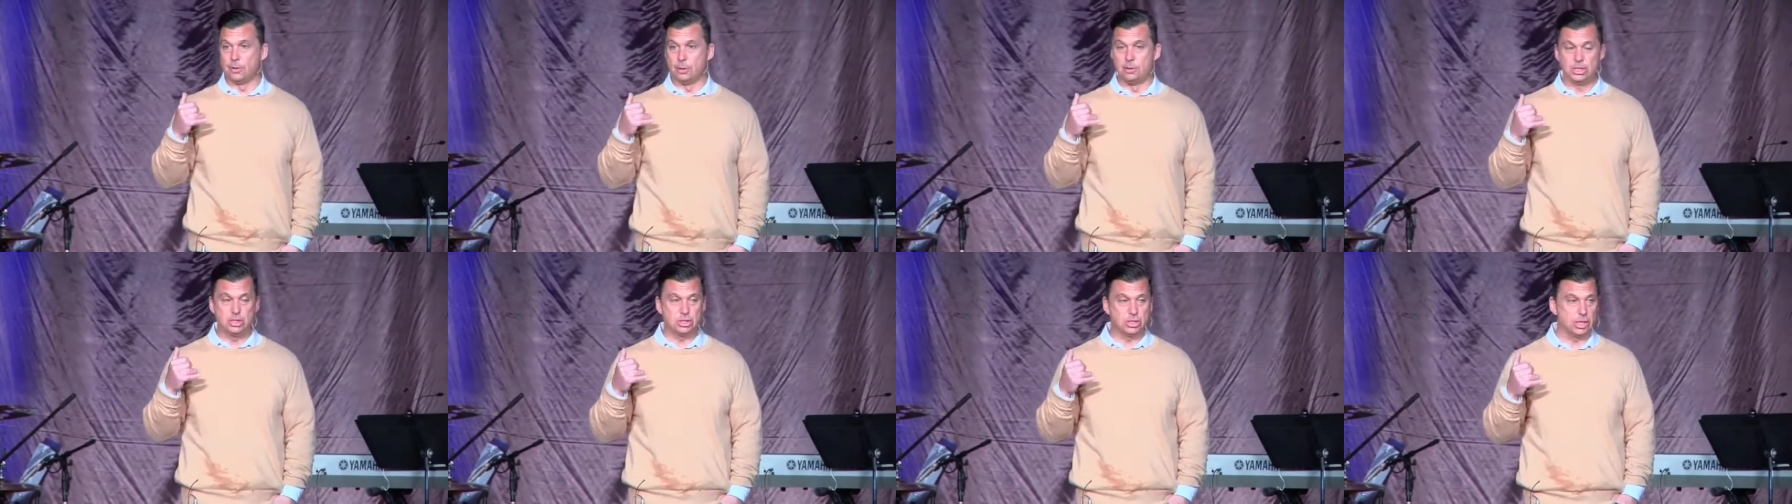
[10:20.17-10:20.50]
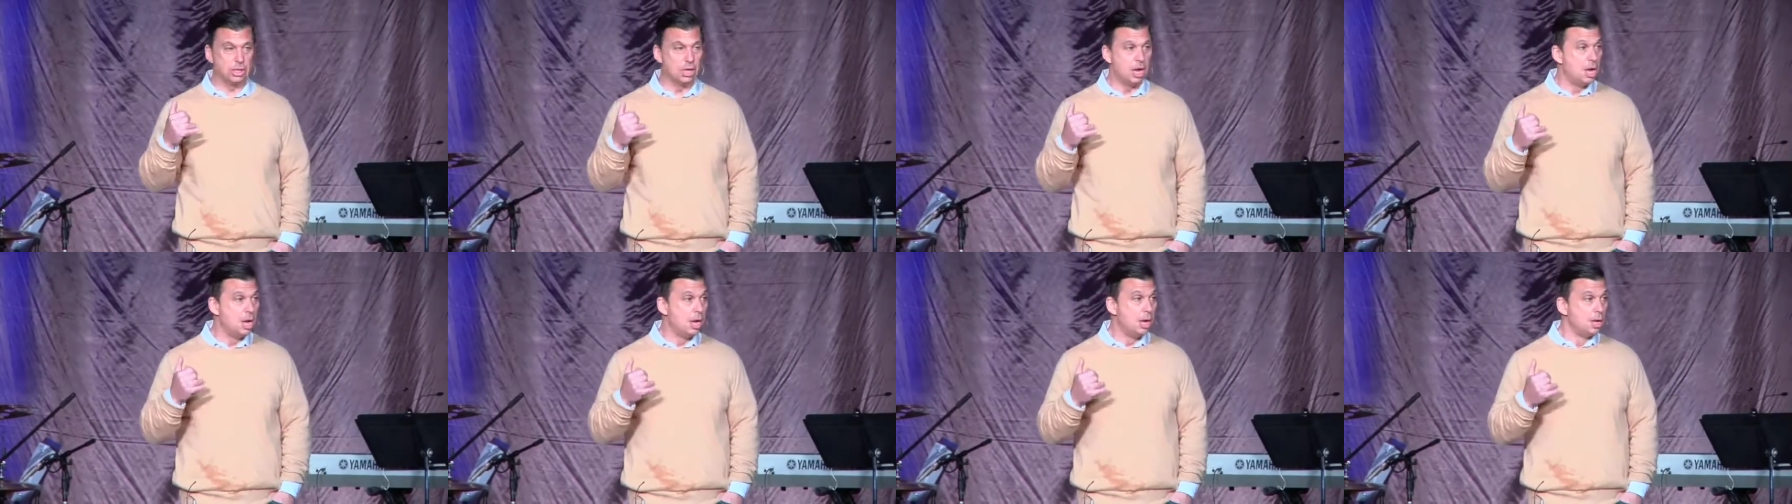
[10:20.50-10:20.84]
He said,
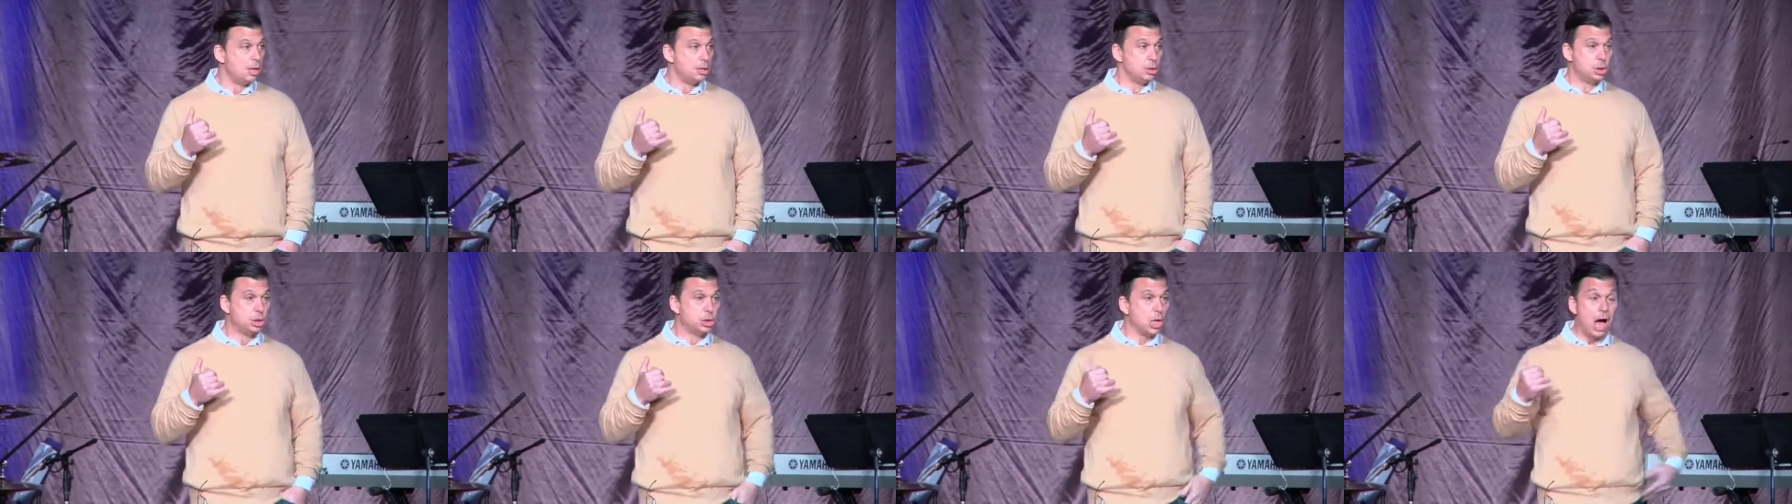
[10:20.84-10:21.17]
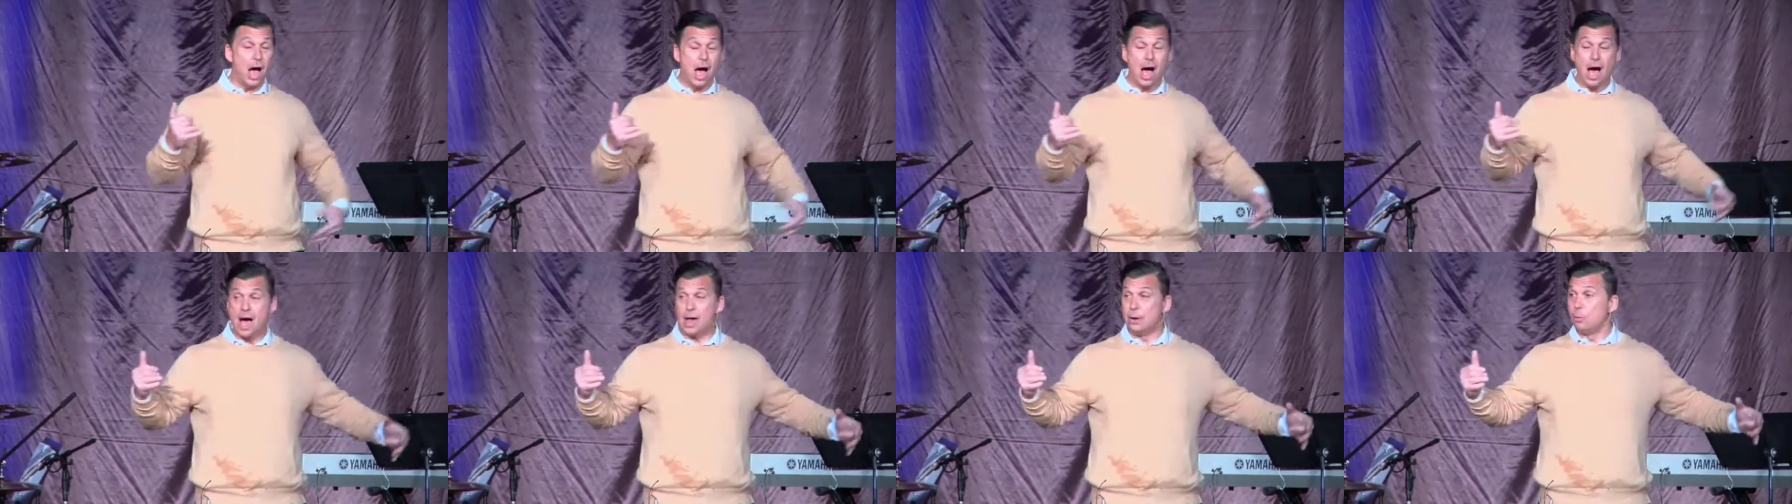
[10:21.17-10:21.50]

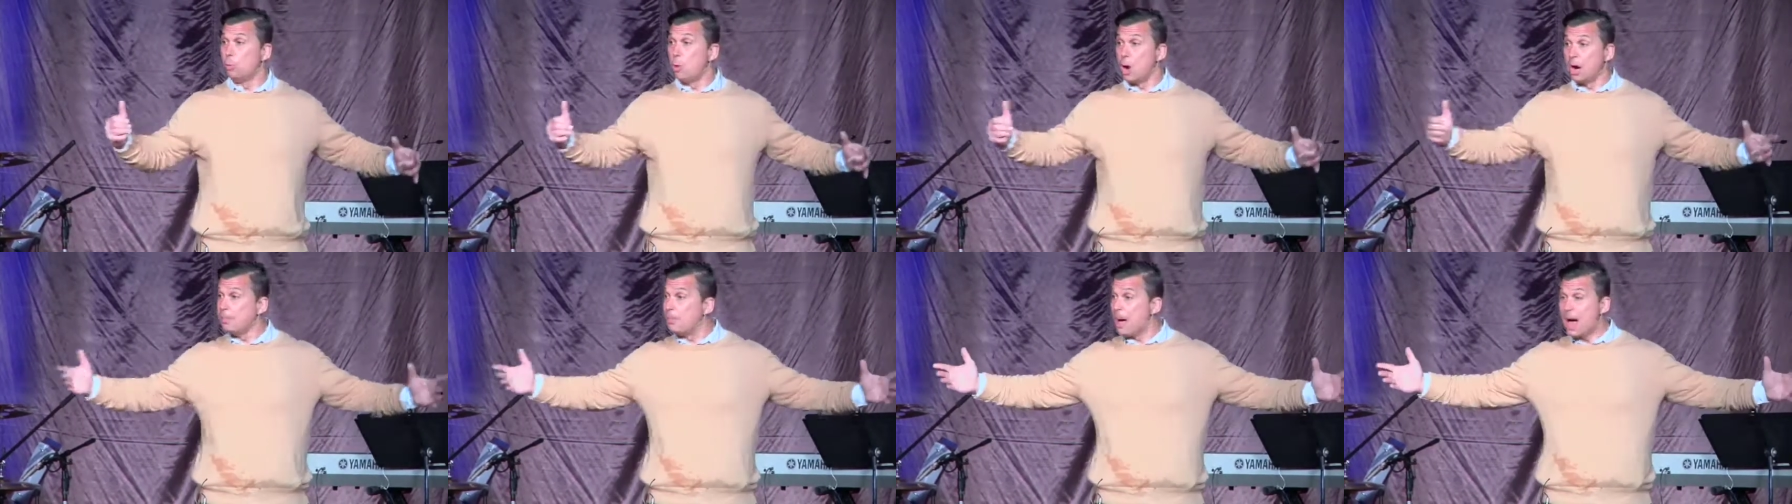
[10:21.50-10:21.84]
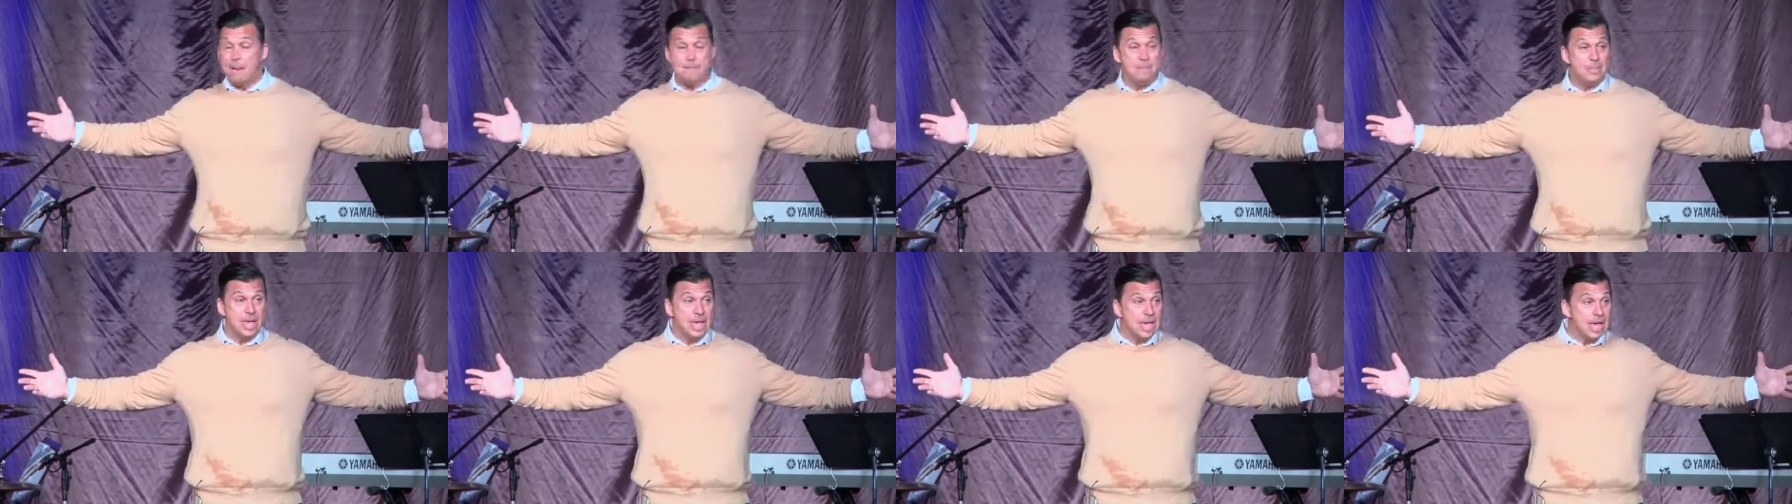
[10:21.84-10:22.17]
John, what about
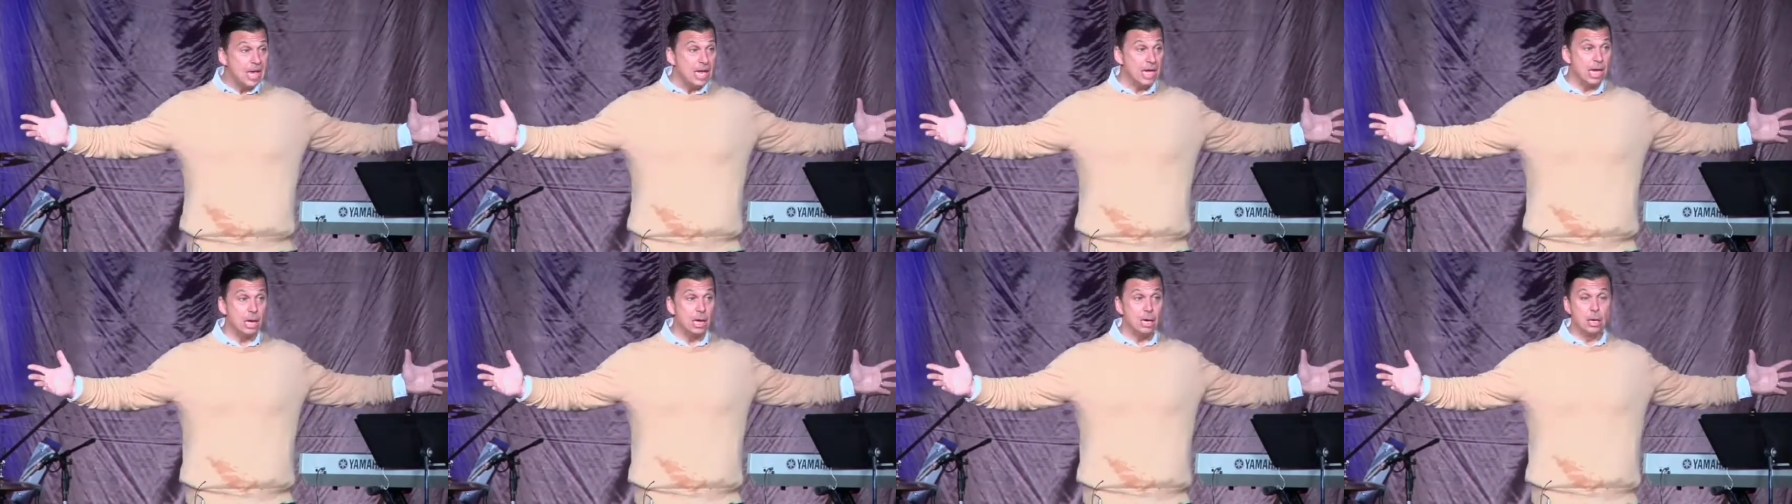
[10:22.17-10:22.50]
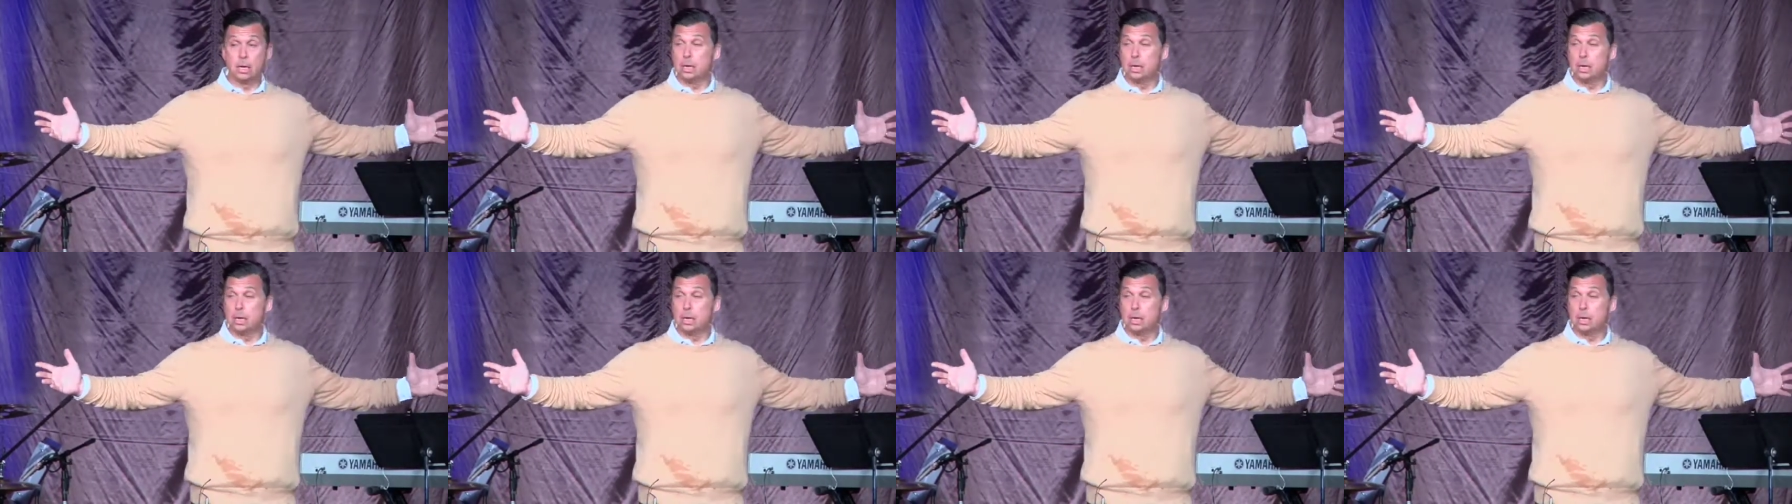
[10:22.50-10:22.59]
me?